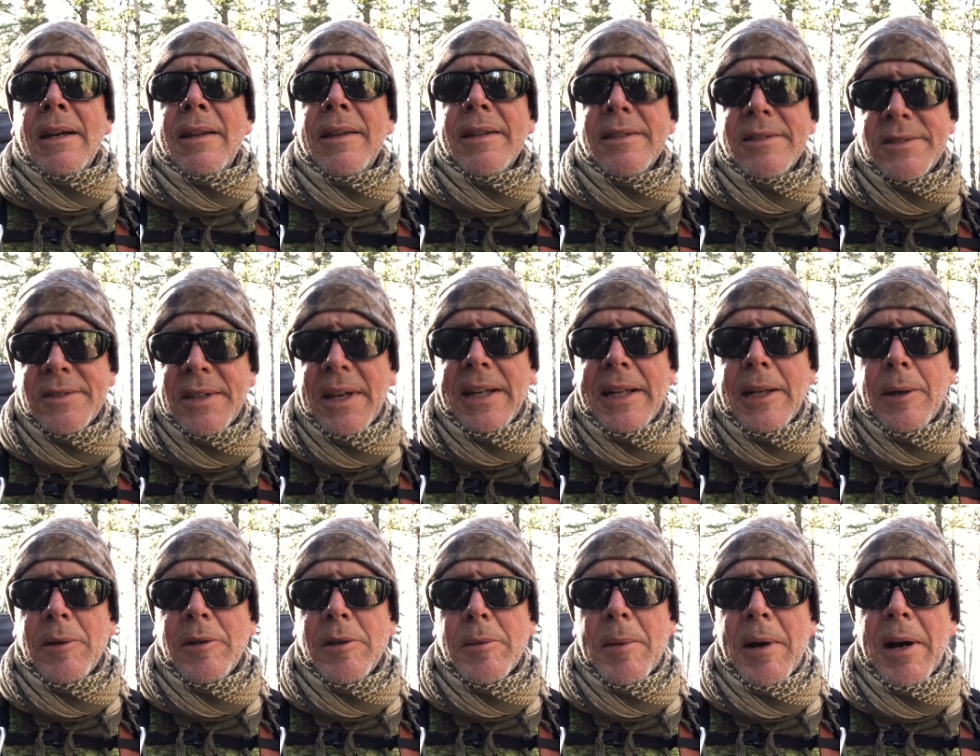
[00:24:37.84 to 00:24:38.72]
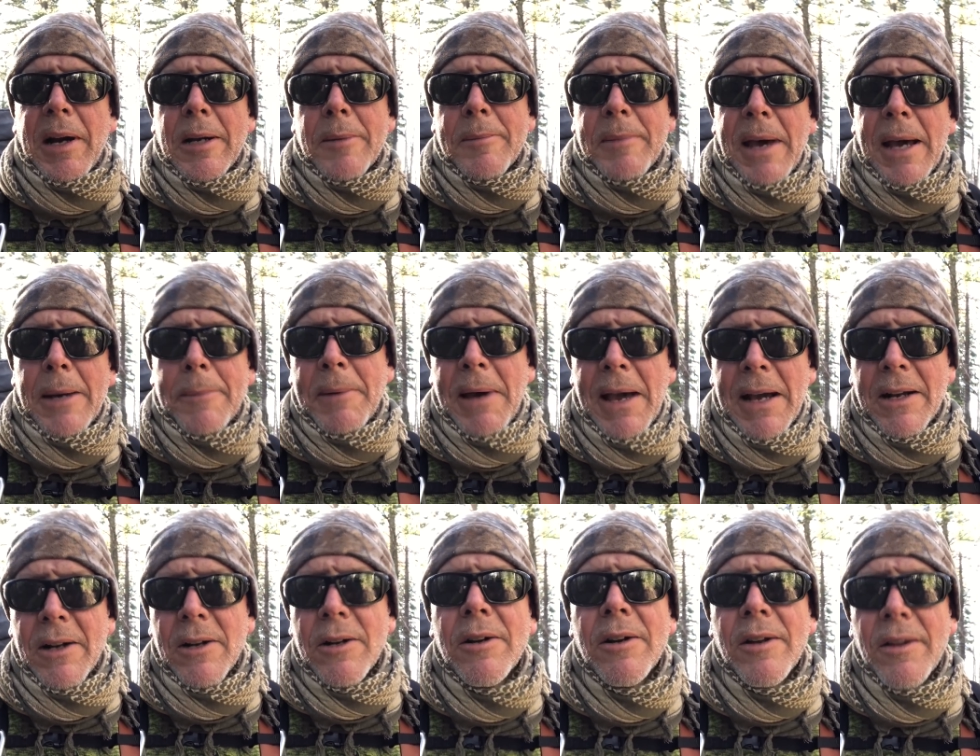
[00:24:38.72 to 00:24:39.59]
this is Andy with The American
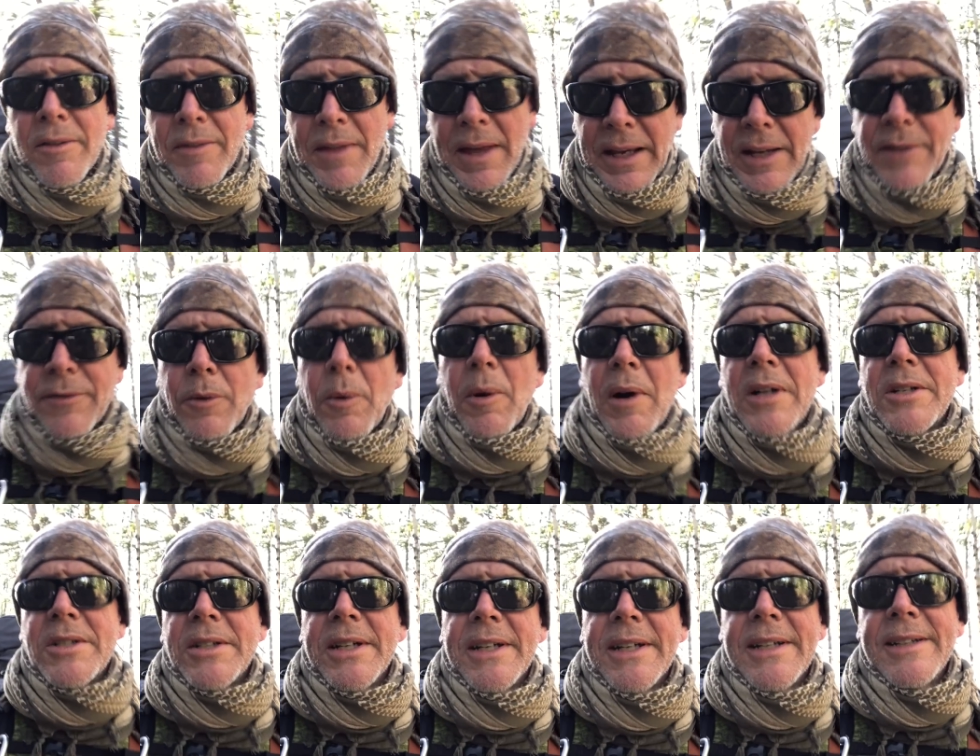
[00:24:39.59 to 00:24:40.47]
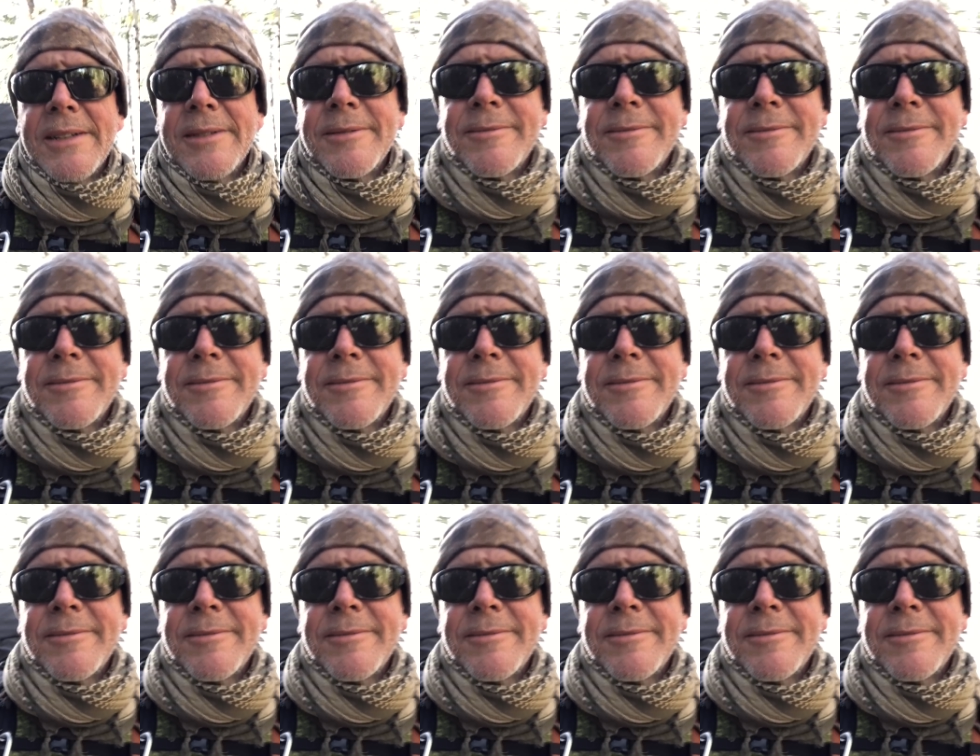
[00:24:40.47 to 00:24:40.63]
Backpacker. Thank you for watching.